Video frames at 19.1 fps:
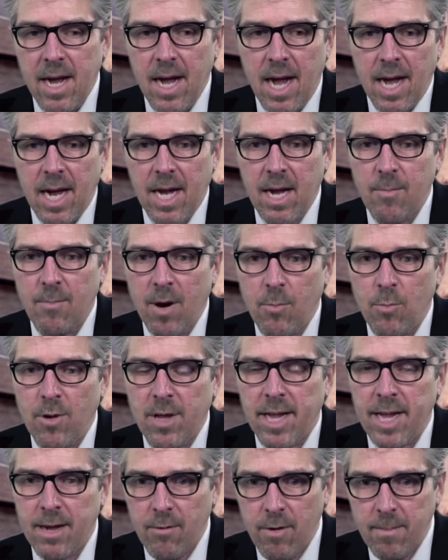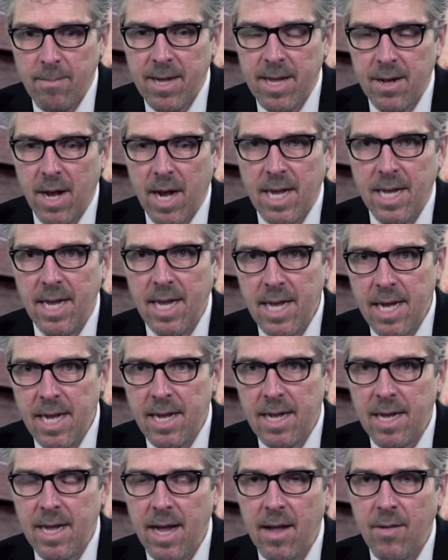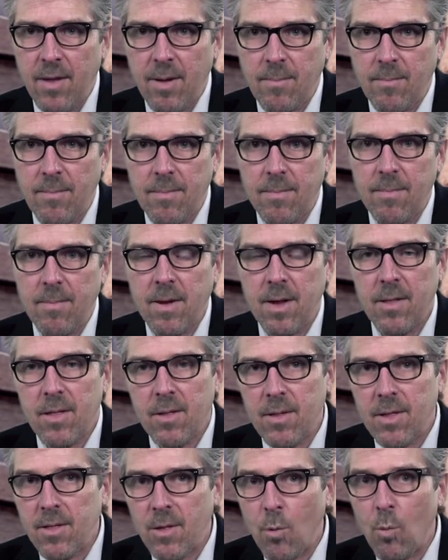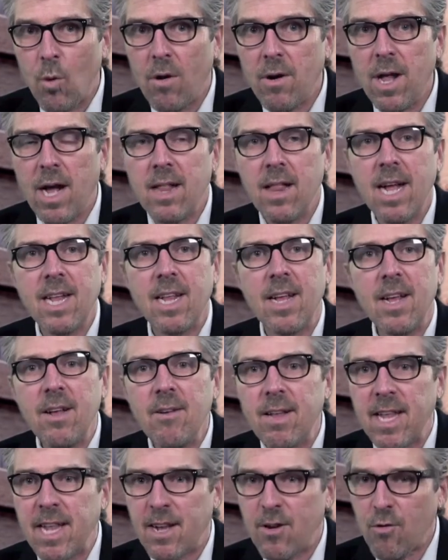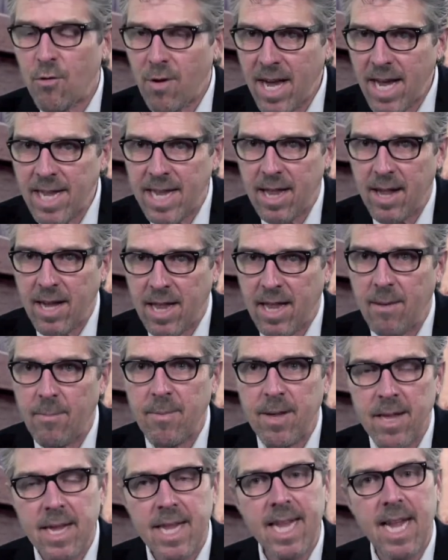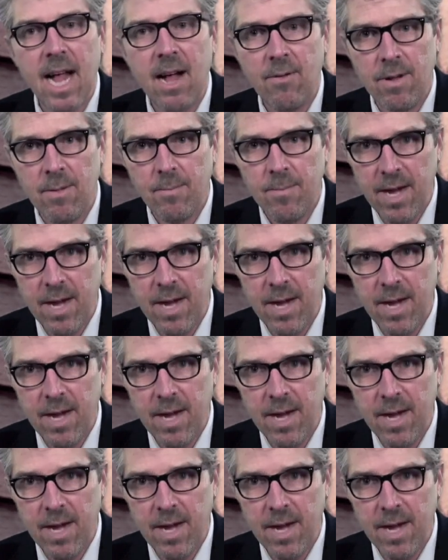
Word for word: and come up with scripts and ideas. And then the word I like to use is translate them into sound and